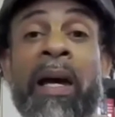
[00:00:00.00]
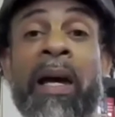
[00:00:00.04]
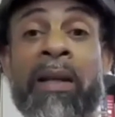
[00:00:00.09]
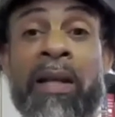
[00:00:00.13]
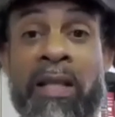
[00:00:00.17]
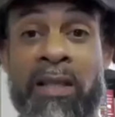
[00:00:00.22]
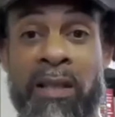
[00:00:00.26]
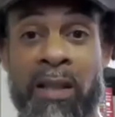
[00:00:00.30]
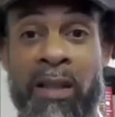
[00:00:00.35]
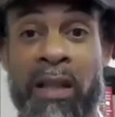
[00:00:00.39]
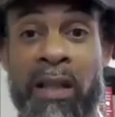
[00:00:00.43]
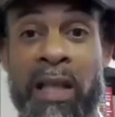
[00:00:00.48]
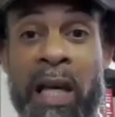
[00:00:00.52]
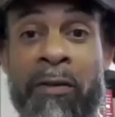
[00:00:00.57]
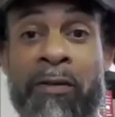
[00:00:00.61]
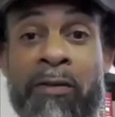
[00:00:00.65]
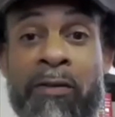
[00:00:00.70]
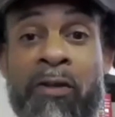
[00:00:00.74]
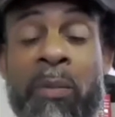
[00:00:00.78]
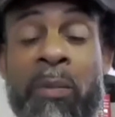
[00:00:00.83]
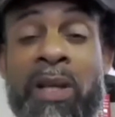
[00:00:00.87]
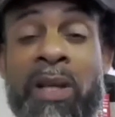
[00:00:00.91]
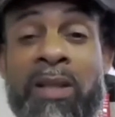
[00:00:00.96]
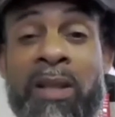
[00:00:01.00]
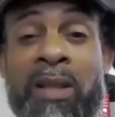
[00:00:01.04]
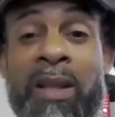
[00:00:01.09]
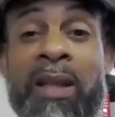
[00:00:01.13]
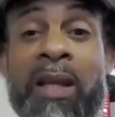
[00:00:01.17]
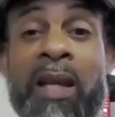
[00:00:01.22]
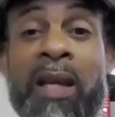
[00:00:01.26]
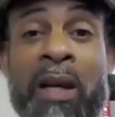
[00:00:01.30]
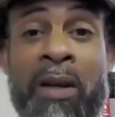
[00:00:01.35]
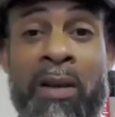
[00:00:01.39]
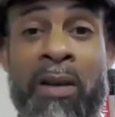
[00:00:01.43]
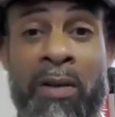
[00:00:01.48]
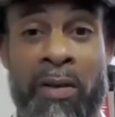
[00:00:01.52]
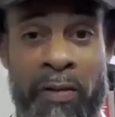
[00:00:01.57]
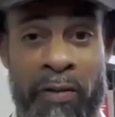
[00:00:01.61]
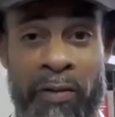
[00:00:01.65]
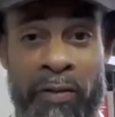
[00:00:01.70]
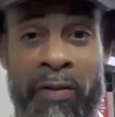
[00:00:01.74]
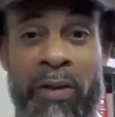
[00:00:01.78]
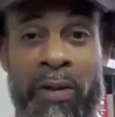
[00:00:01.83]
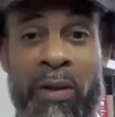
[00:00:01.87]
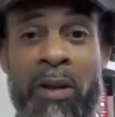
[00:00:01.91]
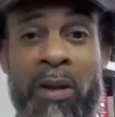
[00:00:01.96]
It's a gift for me to give.
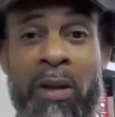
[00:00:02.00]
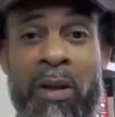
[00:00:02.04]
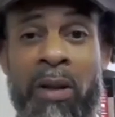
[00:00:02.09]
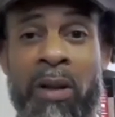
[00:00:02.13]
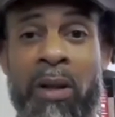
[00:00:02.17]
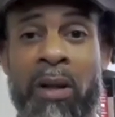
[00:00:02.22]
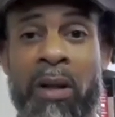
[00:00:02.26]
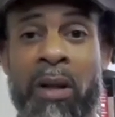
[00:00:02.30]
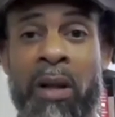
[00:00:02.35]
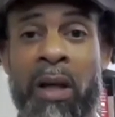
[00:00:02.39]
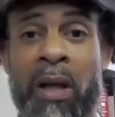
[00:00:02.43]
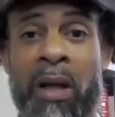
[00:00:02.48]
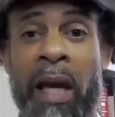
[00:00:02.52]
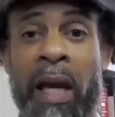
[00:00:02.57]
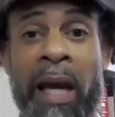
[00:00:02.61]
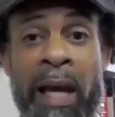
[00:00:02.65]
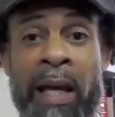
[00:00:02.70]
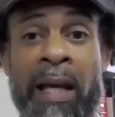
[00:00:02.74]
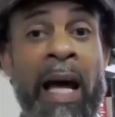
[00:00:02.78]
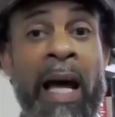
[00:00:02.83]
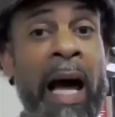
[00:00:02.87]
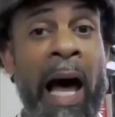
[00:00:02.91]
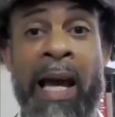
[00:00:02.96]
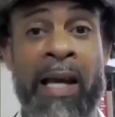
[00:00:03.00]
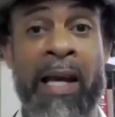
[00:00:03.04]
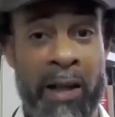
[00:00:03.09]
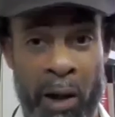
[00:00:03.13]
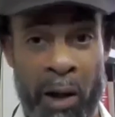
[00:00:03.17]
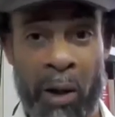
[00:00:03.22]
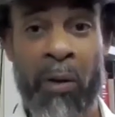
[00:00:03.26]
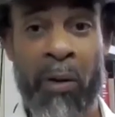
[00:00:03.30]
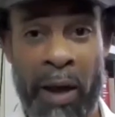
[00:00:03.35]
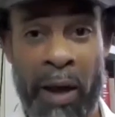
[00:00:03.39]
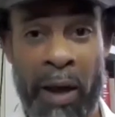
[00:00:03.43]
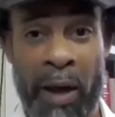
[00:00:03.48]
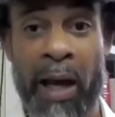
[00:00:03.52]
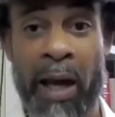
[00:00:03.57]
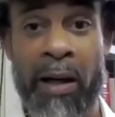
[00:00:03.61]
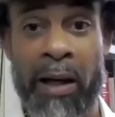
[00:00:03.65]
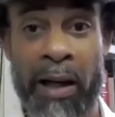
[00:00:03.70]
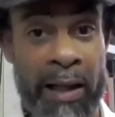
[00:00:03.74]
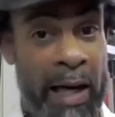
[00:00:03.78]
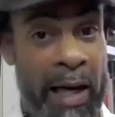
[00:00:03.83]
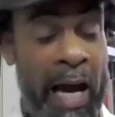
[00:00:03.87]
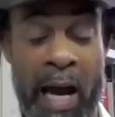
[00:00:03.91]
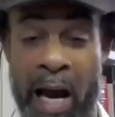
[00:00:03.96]
And I know that, and
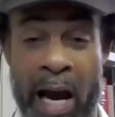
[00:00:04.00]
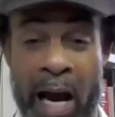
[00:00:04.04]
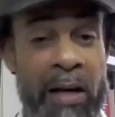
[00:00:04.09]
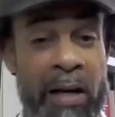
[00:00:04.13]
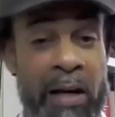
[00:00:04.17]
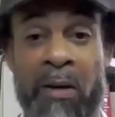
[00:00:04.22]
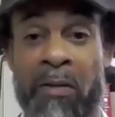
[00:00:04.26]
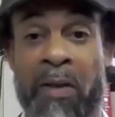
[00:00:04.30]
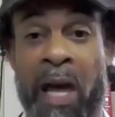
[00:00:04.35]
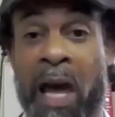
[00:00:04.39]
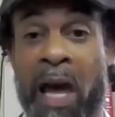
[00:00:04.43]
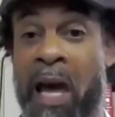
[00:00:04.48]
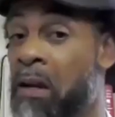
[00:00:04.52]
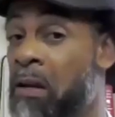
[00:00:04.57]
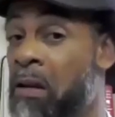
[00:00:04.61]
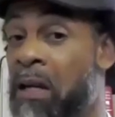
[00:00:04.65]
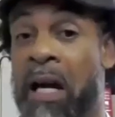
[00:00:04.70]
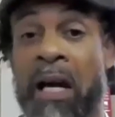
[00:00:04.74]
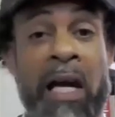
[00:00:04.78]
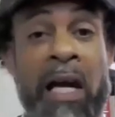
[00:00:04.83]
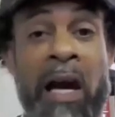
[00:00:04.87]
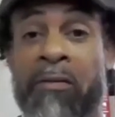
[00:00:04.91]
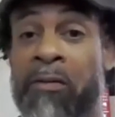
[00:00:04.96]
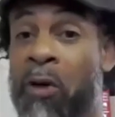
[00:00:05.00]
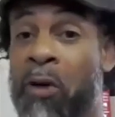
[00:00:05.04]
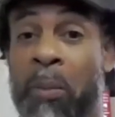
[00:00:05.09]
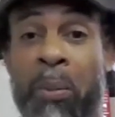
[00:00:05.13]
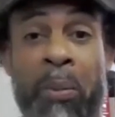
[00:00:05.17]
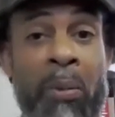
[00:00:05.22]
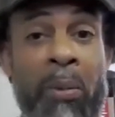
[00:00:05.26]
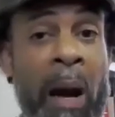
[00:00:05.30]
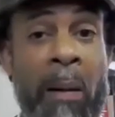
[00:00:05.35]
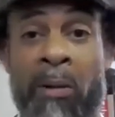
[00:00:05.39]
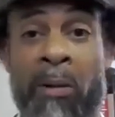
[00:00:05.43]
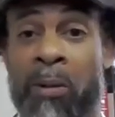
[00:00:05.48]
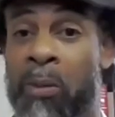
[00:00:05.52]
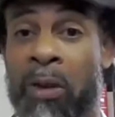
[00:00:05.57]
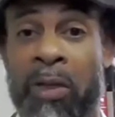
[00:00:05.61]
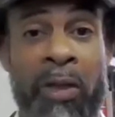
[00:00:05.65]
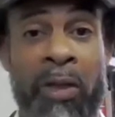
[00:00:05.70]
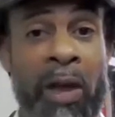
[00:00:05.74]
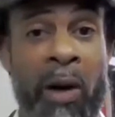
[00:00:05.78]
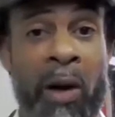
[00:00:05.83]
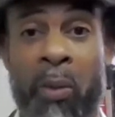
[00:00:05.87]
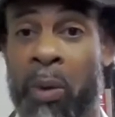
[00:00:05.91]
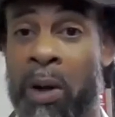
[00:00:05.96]
I honor that, and I have no problem with
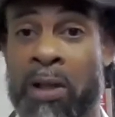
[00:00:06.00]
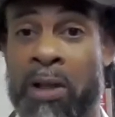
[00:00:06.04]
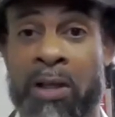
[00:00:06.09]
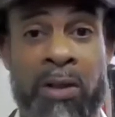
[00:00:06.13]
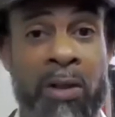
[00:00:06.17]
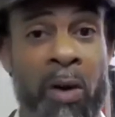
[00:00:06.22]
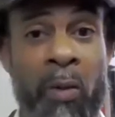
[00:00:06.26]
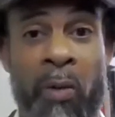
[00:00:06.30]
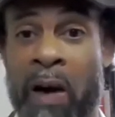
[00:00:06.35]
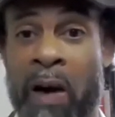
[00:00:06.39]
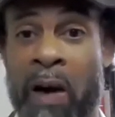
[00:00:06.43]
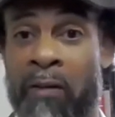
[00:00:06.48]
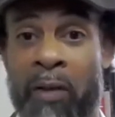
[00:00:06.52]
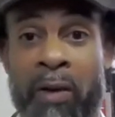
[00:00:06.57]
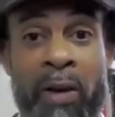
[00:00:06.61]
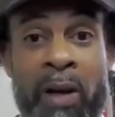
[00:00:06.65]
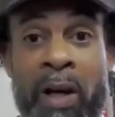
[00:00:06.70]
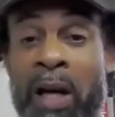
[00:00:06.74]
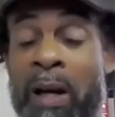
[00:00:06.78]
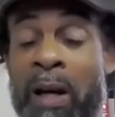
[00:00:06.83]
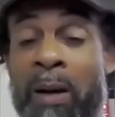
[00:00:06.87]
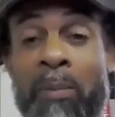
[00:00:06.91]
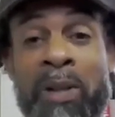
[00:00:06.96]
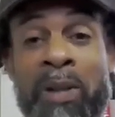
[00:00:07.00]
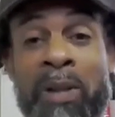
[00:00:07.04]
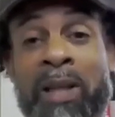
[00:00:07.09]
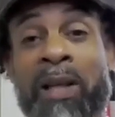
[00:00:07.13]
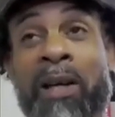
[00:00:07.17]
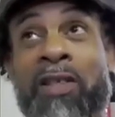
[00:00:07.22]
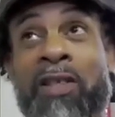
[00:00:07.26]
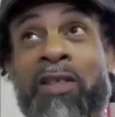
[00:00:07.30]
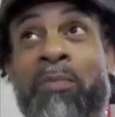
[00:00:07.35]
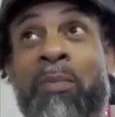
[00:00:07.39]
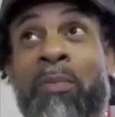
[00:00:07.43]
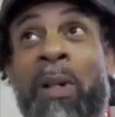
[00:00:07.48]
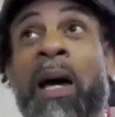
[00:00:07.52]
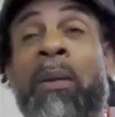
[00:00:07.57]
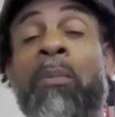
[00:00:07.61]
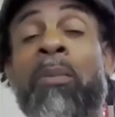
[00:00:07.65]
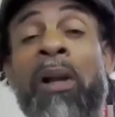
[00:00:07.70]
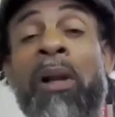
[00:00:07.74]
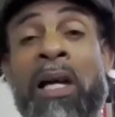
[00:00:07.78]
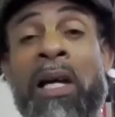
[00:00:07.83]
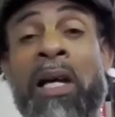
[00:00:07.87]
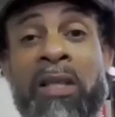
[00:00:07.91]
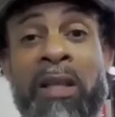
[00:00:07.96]
that whatsoever, because my
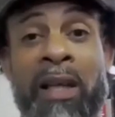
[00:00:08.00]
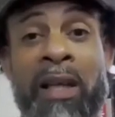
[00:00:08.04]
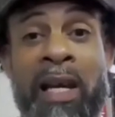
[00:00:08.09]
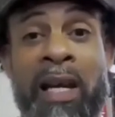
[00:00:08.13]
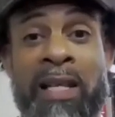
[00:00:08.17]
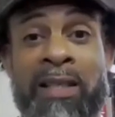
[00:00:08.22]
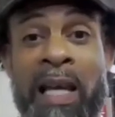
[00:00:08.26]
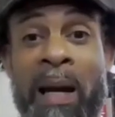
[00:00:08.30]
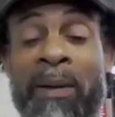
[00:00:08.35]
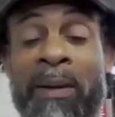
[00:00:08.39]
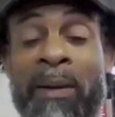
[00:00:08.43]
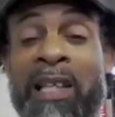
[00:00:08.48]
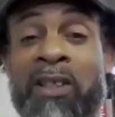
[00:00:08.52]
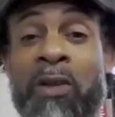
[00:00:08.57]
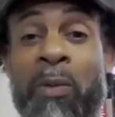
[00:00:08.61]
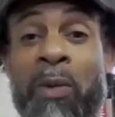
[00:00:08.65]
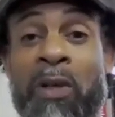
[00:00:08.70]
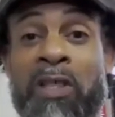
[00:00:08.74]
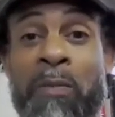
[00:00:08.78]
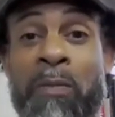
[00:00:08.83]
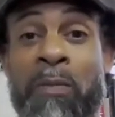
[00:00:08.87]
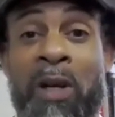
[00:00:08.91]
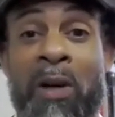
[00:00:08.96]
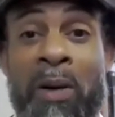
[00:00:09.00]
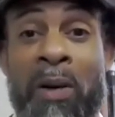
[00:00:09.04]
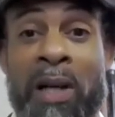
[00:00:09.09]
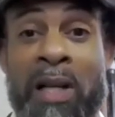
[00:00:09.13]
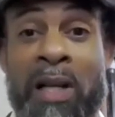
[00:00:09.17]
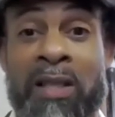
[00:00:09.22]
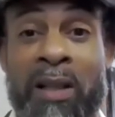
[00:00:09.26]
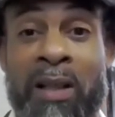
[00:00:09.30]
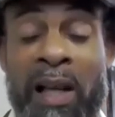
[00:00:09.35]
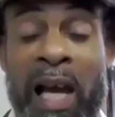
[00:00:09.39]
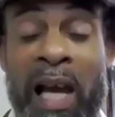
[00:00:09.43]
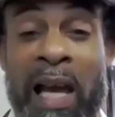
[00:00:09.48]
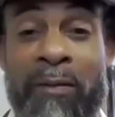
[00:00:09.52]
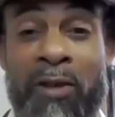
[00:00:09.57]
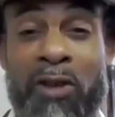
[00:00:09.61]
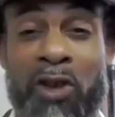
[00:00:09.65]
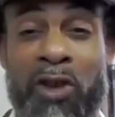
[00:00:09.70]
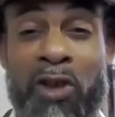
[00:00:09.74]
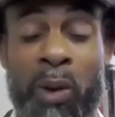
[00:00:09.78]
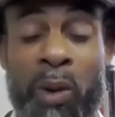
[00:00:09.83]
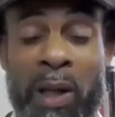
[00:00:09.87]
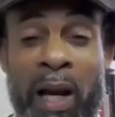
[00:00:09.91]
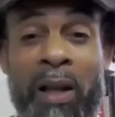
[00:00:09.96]
blessing is I get to experience life and do
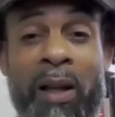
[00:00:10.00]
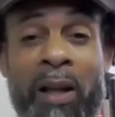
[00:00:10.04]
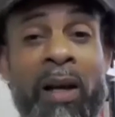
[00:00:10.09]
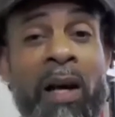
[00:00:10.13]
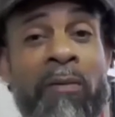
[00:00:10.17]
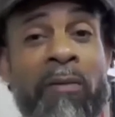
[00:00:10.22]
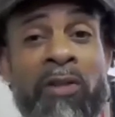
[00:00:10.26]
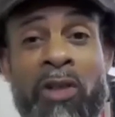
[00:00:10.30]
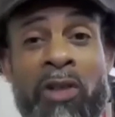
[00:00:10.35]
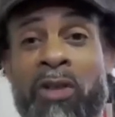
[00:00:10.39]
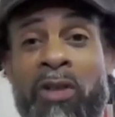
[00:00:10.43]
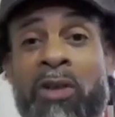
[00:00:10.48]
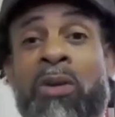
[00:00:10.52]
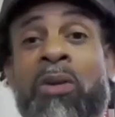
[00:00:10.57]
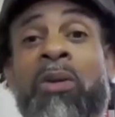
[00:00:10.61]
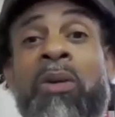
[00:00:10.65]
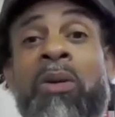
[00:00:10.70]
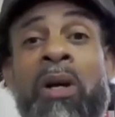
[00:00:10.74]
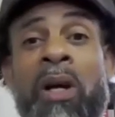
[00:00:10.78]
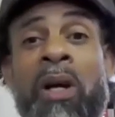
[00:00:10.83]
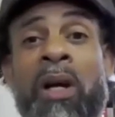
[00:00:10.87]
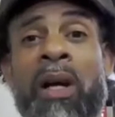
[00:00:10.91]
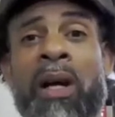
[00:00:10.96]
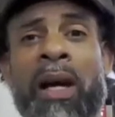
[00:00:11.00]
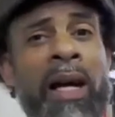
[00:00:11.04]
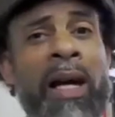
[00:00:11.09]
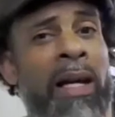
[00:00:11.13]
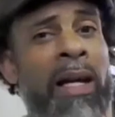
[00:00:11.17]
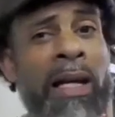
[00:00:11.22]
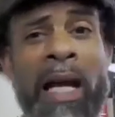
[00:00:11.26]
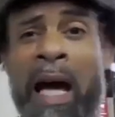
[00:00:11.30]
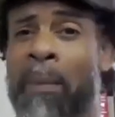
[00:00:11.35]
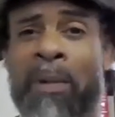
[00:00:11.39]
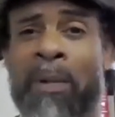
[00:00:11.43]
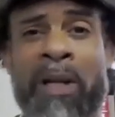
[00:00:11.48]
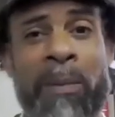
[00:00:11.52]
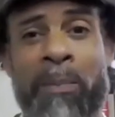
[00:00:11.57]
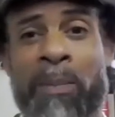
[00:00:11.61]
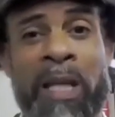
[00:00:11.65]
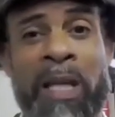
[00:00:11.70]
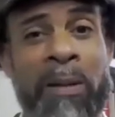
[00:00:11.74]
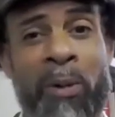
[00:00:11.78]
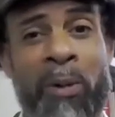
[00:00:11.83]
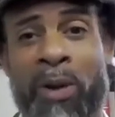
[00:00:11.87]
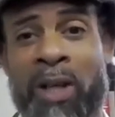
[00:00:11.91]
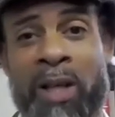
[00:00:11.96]
what I love to do. And not many
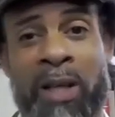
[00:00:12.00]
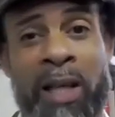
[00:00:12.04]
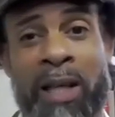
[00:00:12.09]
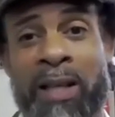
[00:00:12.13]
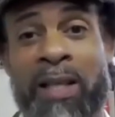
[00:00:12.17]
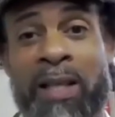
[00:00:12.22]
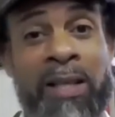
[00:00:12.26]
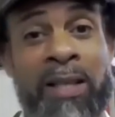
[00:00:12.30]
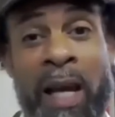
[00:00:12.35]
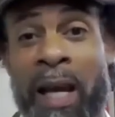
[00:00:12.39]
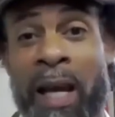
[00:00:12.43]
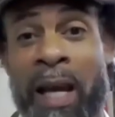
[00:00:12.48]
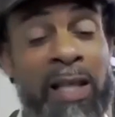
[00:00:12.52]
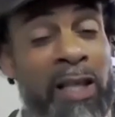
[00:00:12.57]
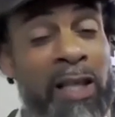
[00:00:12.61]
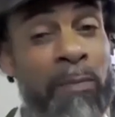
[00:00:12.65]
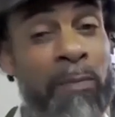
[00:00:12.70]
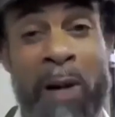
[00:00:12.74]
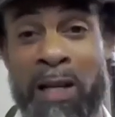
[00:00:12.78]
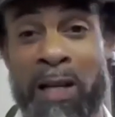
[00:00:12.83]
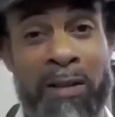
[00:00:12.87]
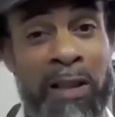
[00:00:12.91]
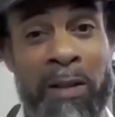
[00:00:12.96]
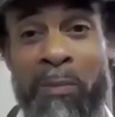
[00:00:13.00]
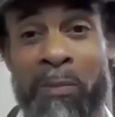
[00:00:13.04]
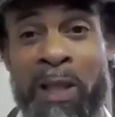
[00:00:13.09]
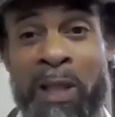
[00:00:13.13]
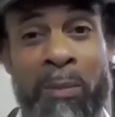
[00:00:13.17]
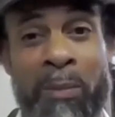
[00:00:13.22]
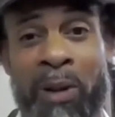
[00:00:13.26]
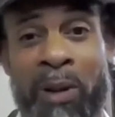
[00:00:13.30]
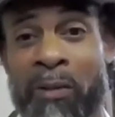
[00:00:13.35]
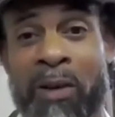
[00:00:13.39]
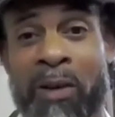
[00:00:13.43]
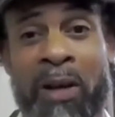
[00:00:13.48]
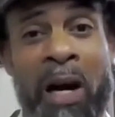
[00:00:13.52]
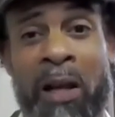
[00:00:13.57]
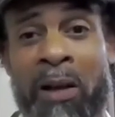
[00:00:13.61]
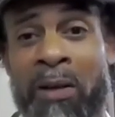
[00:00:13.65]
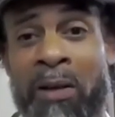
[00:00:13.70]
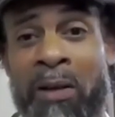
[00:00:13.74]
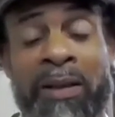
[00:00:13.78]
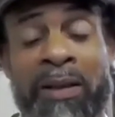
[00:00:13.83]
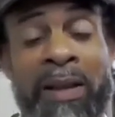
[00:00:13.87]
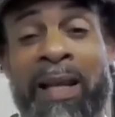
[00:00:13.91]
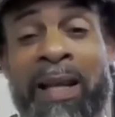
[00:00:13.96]
people can say, especially people of color,
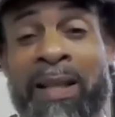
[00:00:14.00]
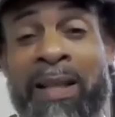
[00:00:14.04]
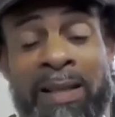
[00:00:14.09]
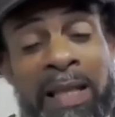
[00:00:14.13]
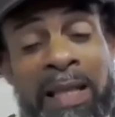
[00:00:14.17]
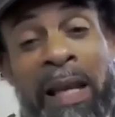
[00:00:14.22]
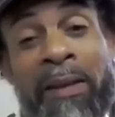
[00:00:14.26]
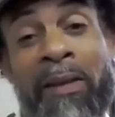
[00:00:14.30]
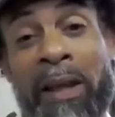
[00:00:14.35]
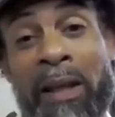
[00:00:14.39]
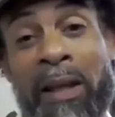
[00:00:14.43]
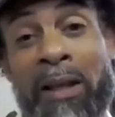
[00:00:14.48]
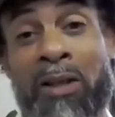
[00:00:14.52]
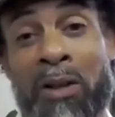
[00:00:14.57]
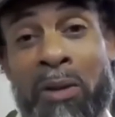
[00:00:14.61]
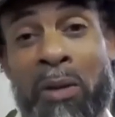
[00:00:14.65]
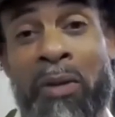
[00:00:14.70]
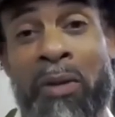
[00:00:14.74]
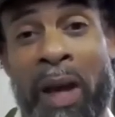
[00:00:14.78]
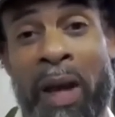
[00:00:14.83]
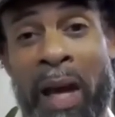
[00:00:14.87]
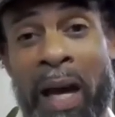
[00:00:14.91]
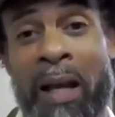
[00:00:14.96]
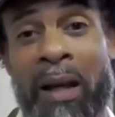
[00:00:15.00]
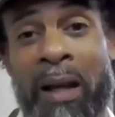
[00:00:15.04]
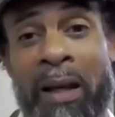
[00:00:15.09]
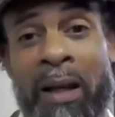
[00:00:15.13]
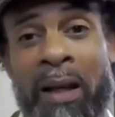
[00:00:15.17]
that can say they can do that.